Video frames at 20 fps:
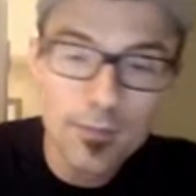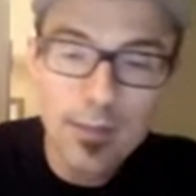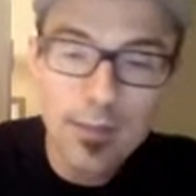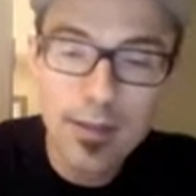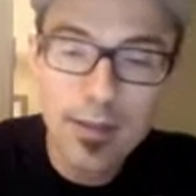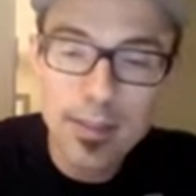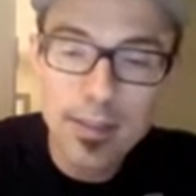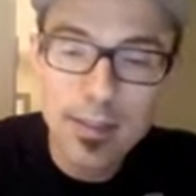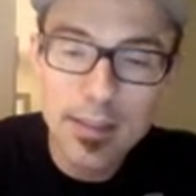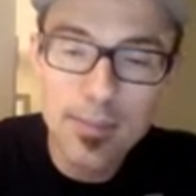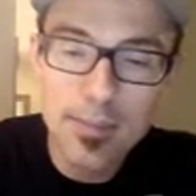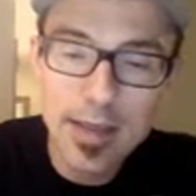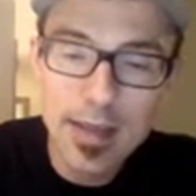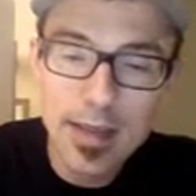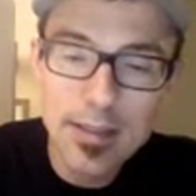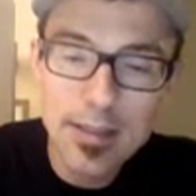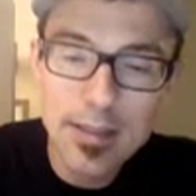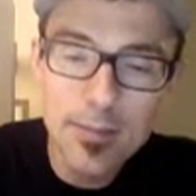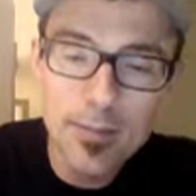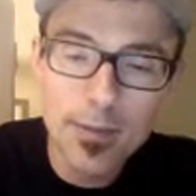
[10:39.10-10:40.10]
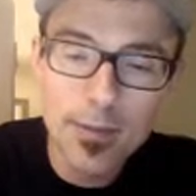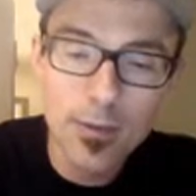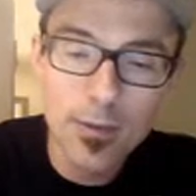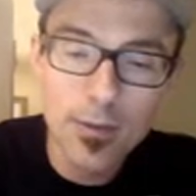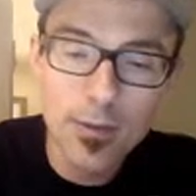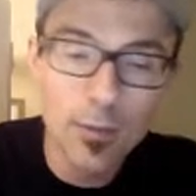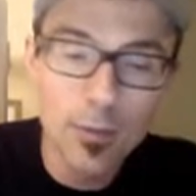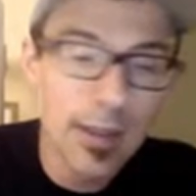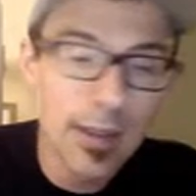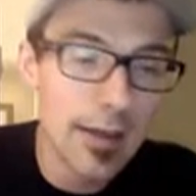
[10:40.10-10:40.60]
the space in
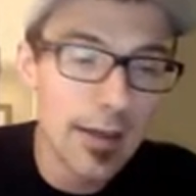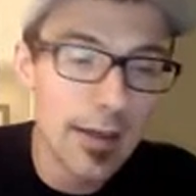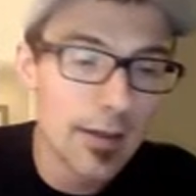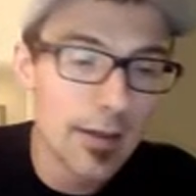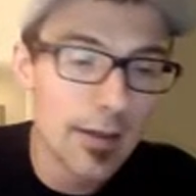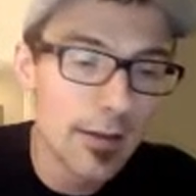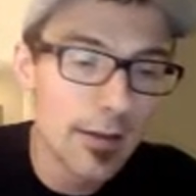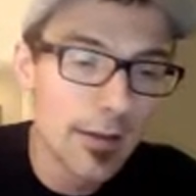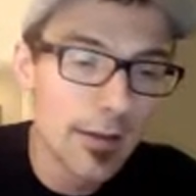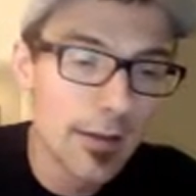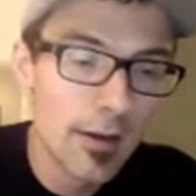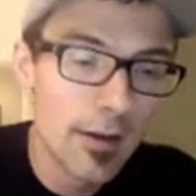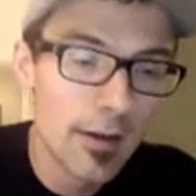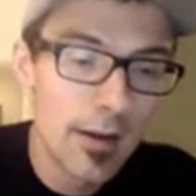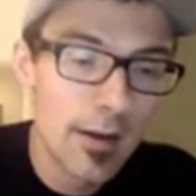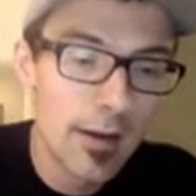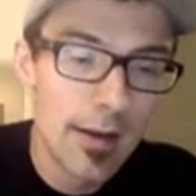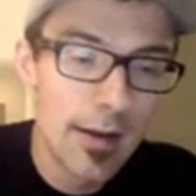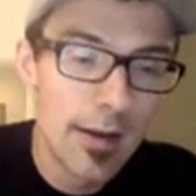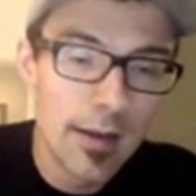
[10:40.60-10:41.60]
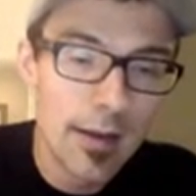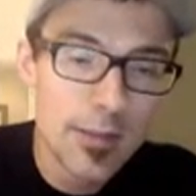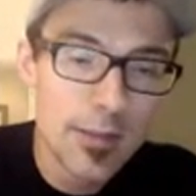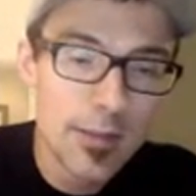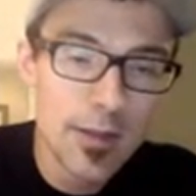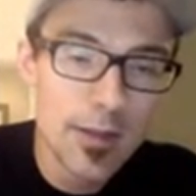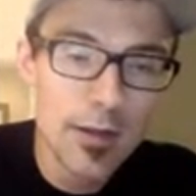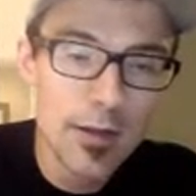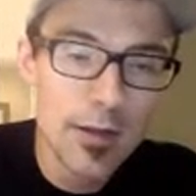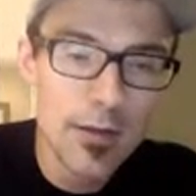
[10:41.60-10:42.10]
between, and I'm just
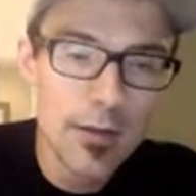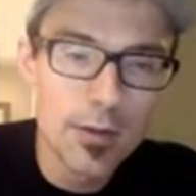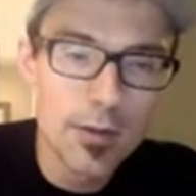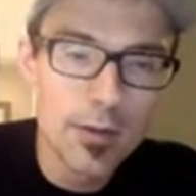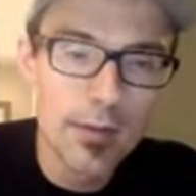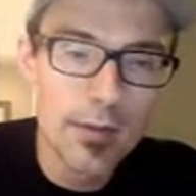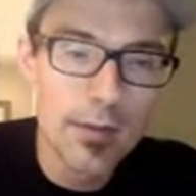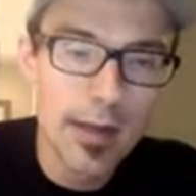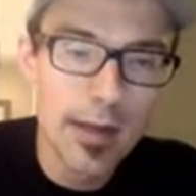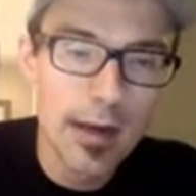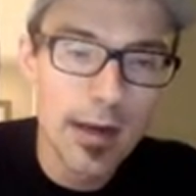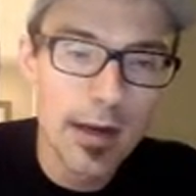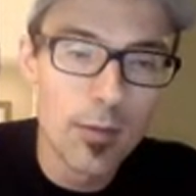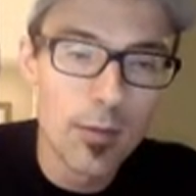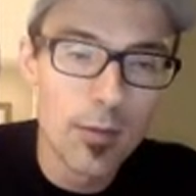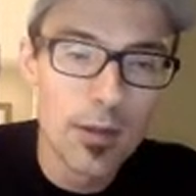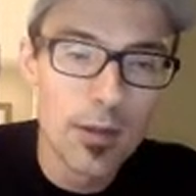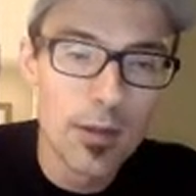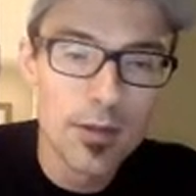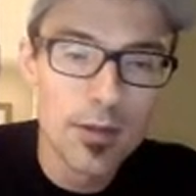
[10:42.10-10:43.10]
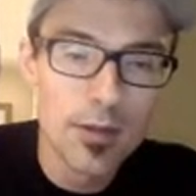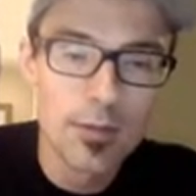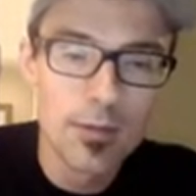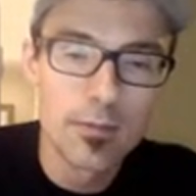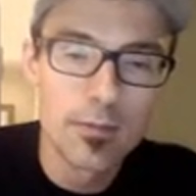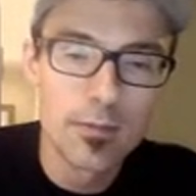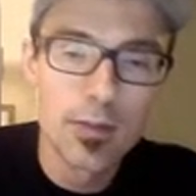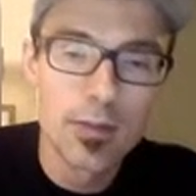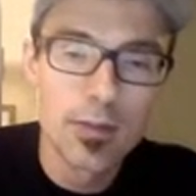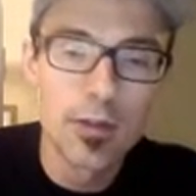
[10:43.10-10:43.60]
going to use sort of my
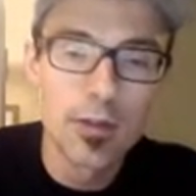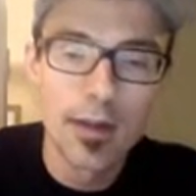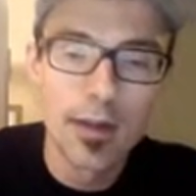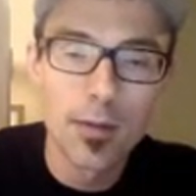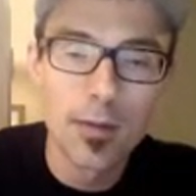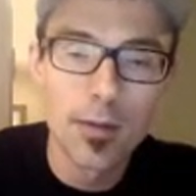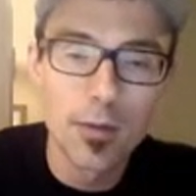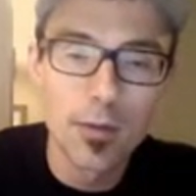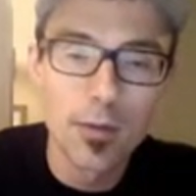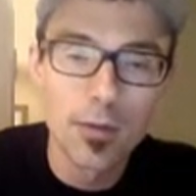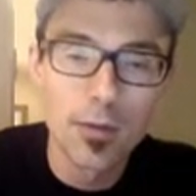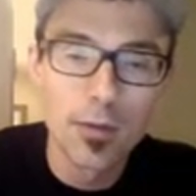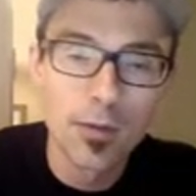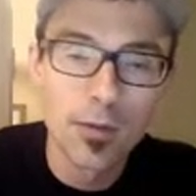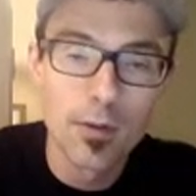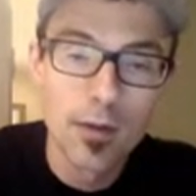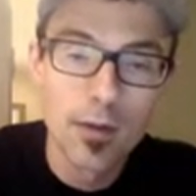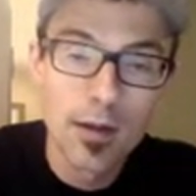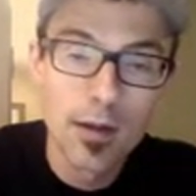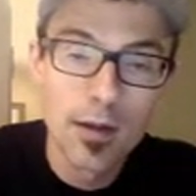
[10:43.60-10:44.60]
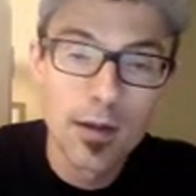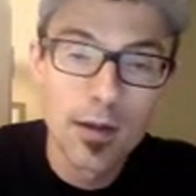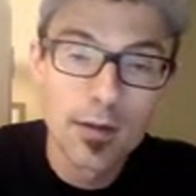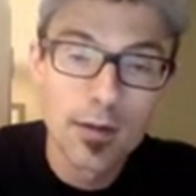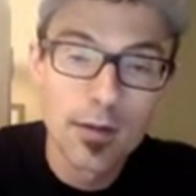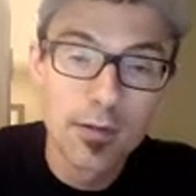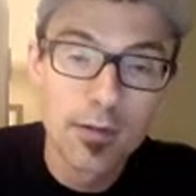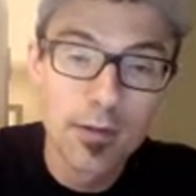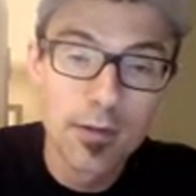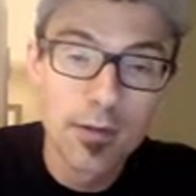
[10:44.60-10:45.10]
digital airbrush tool
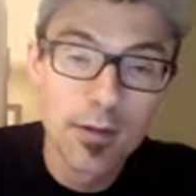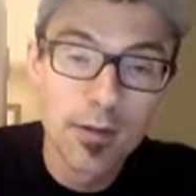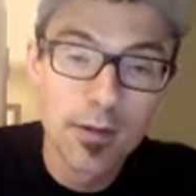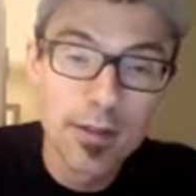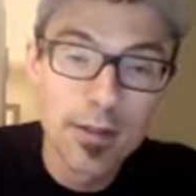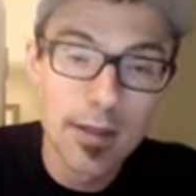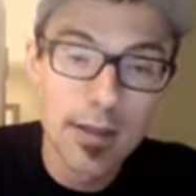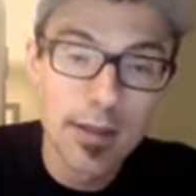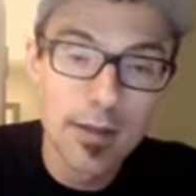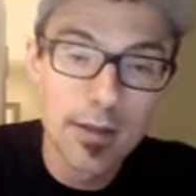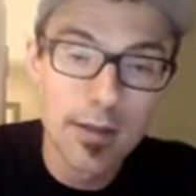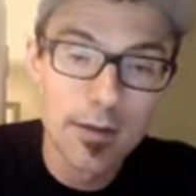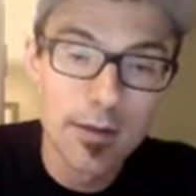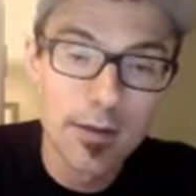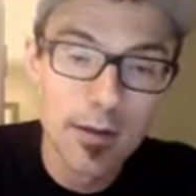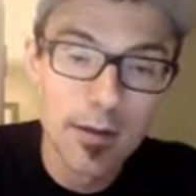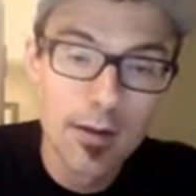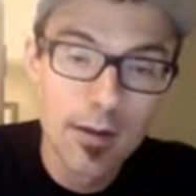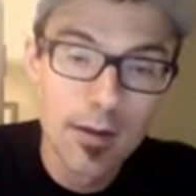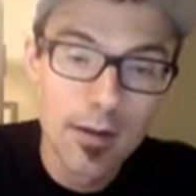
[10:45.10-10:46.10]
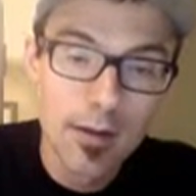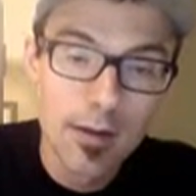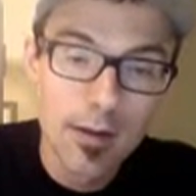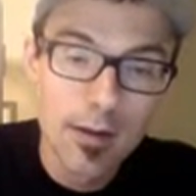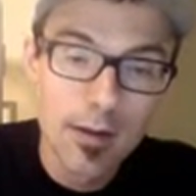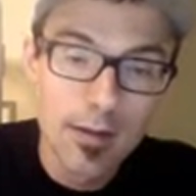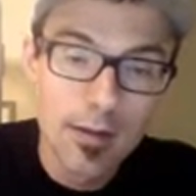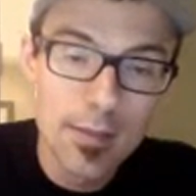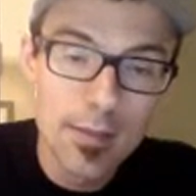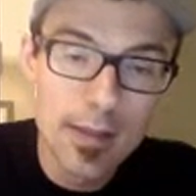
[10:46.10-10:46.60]
to fill this in.
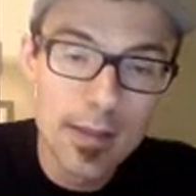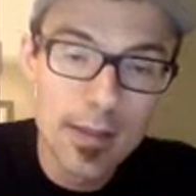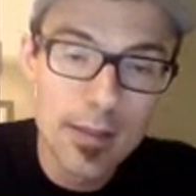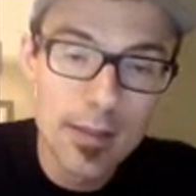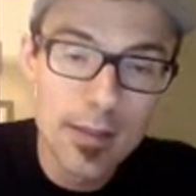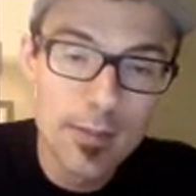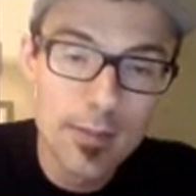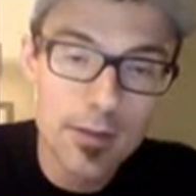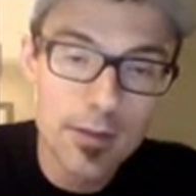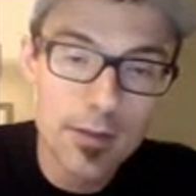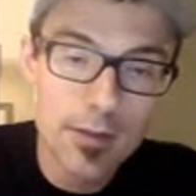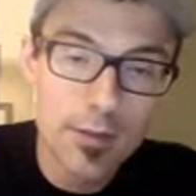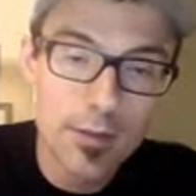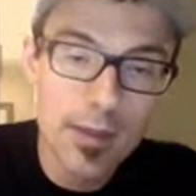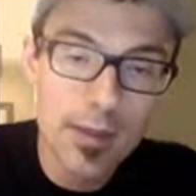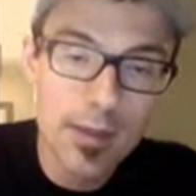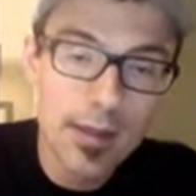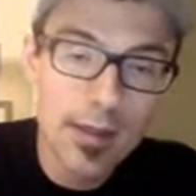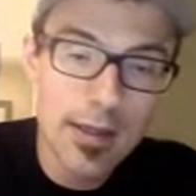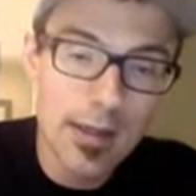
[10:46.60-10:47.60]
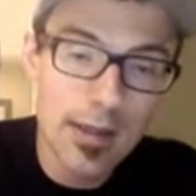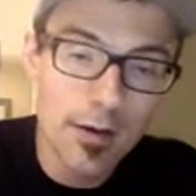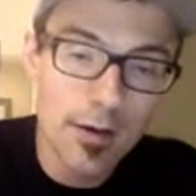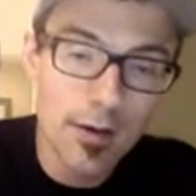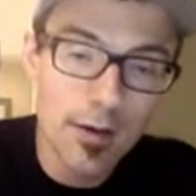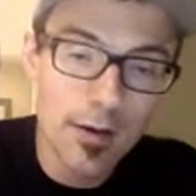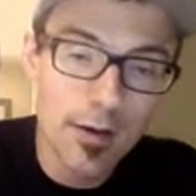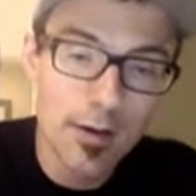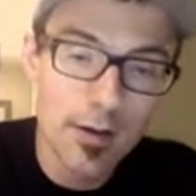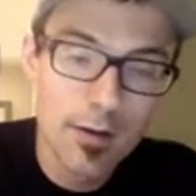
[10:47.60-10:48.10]
The space in between here,